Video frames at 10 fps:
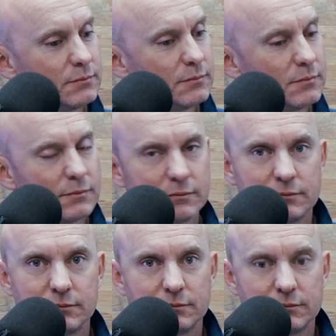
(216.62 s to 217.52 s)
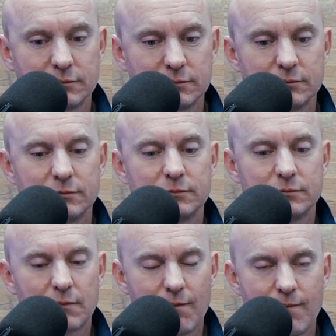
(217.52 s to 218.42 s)

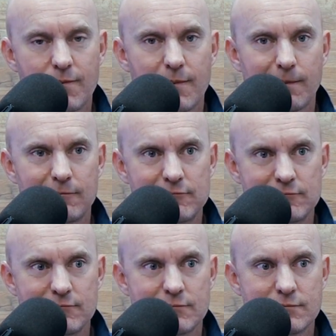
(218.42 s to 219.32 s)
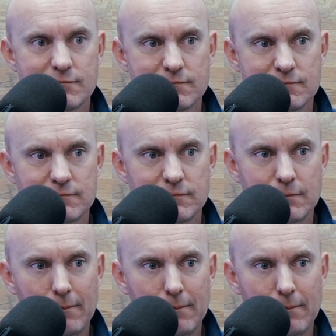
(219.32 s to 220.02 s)
(not speaking)